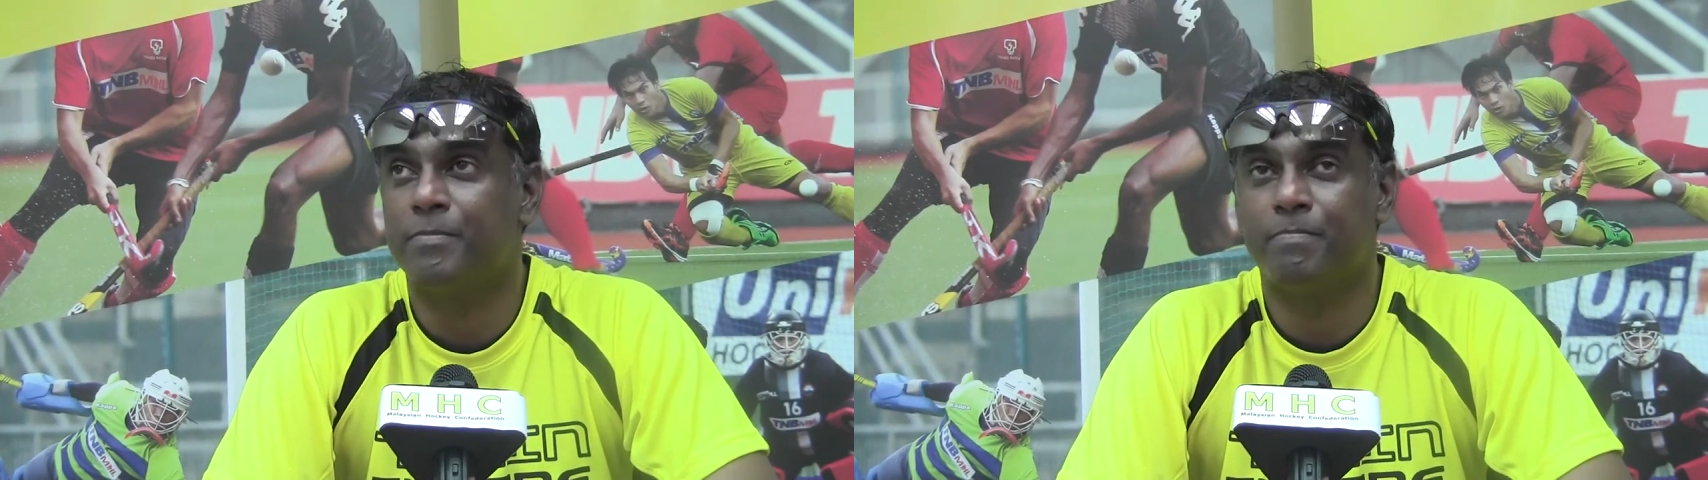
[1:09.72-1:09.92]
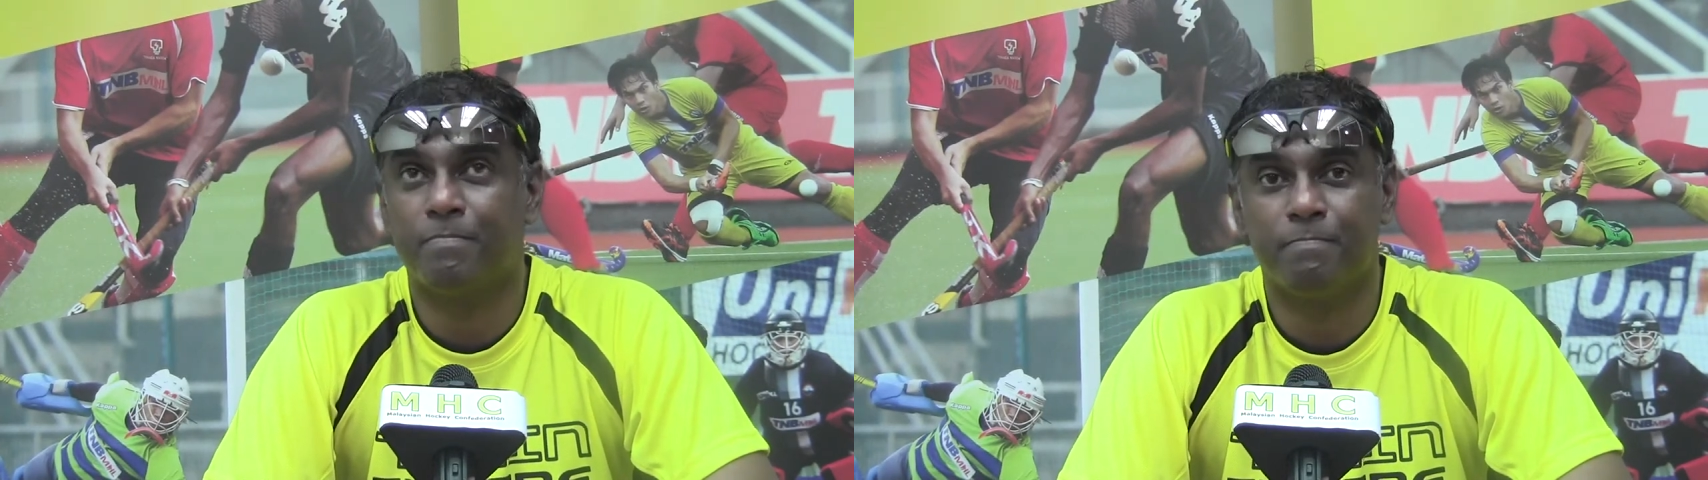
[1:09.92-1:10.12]

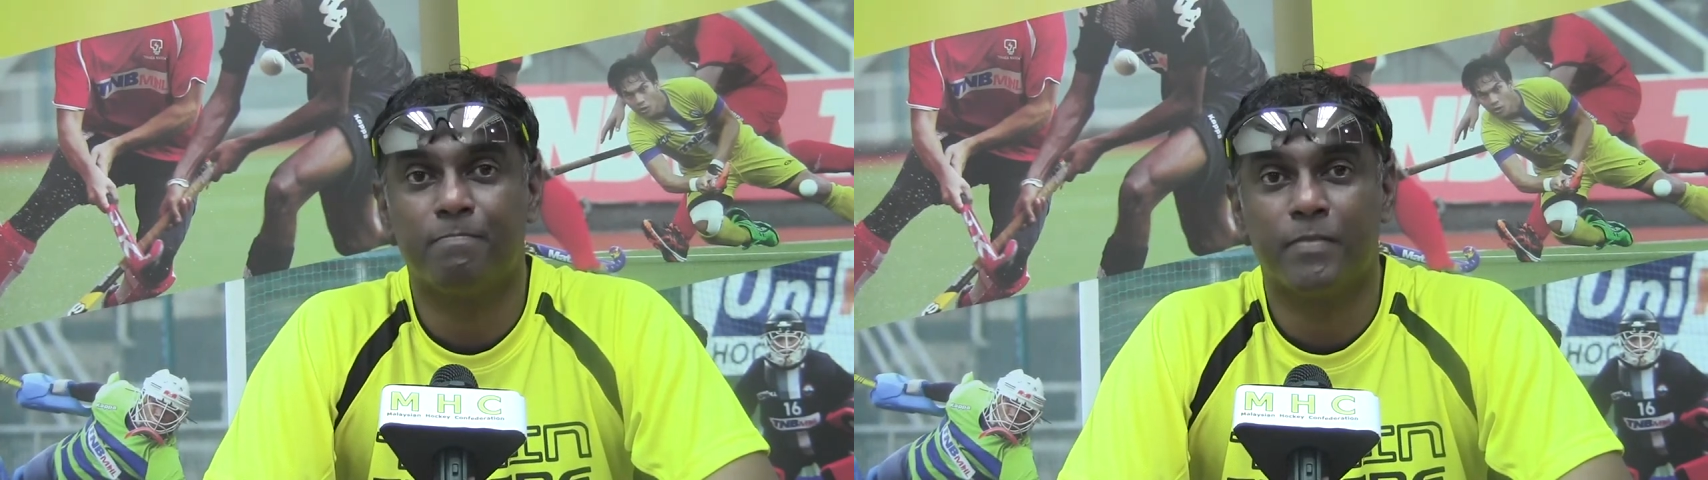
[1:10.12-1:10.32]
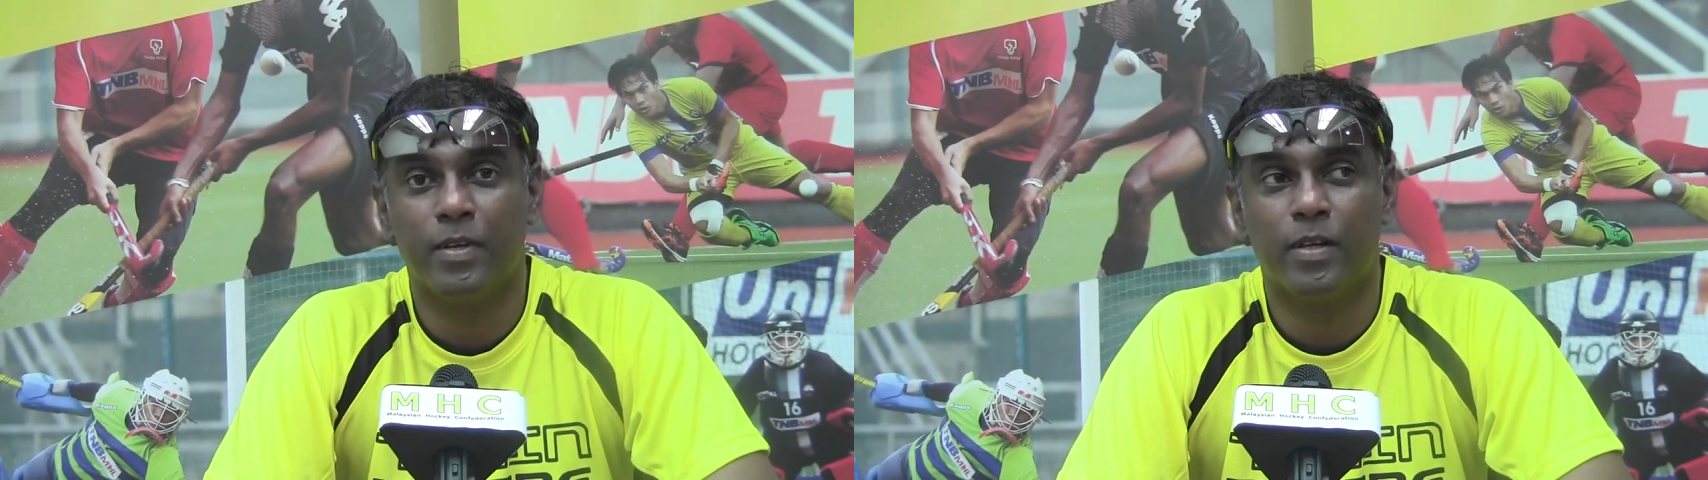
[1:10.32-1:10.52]
How is the
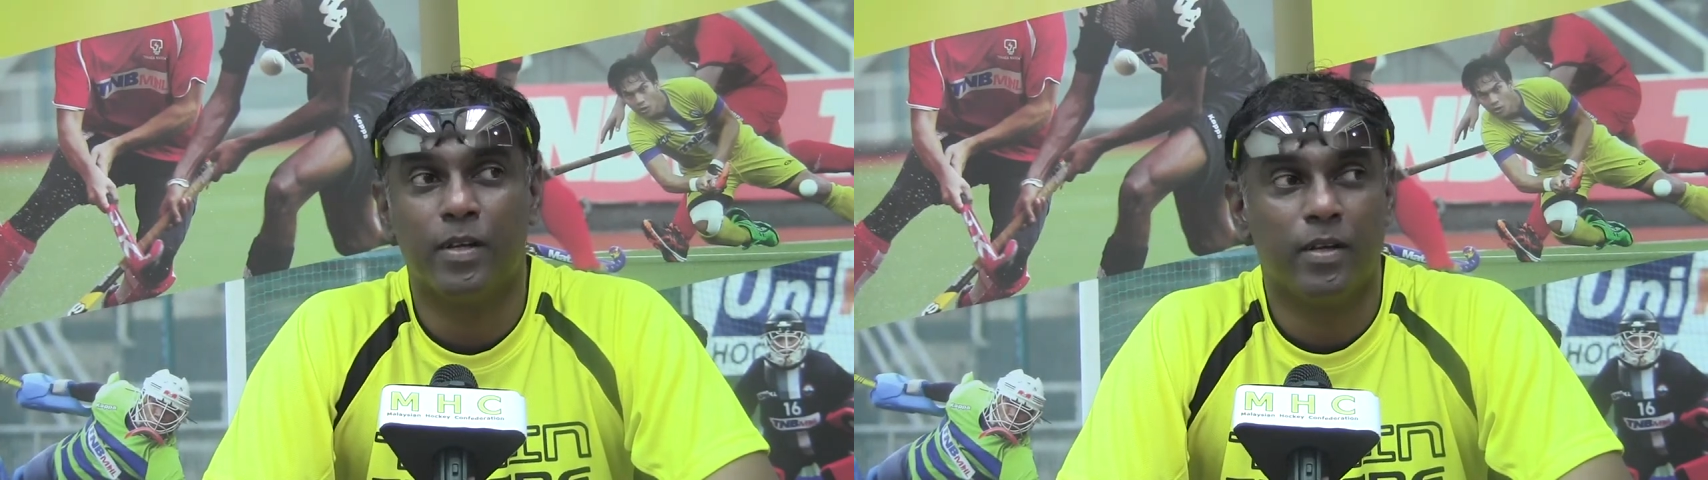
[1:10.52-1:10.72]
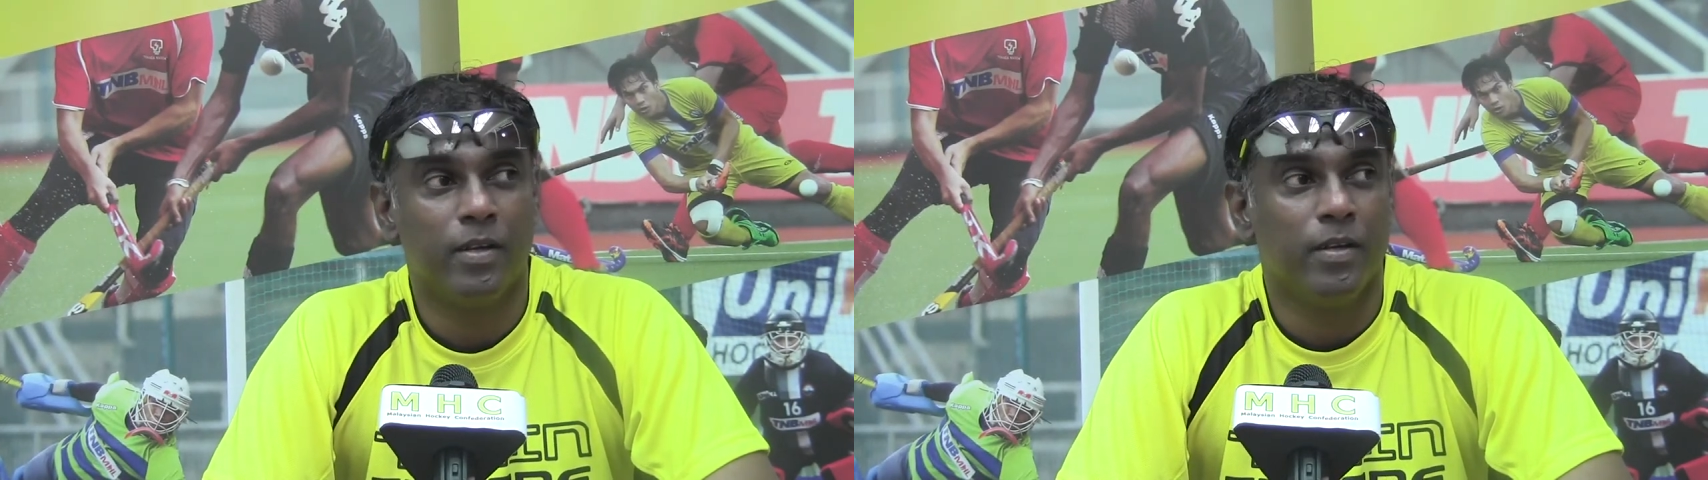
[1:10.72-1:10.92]
preparation
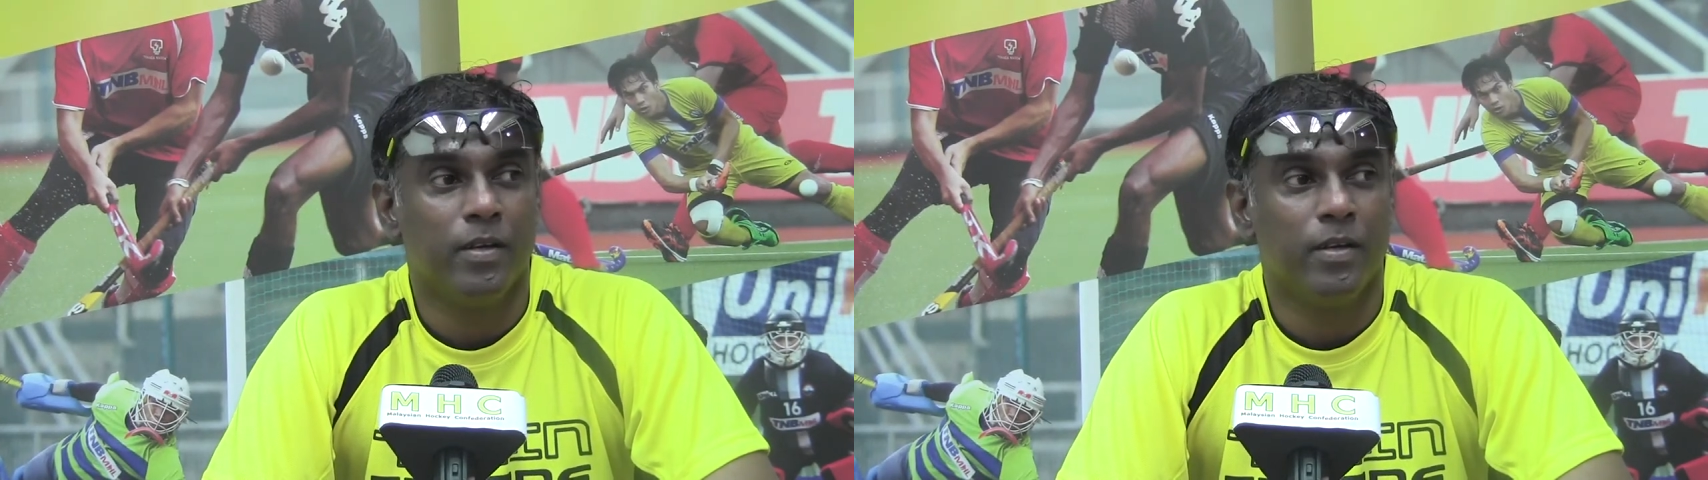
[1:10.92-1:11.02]
like for the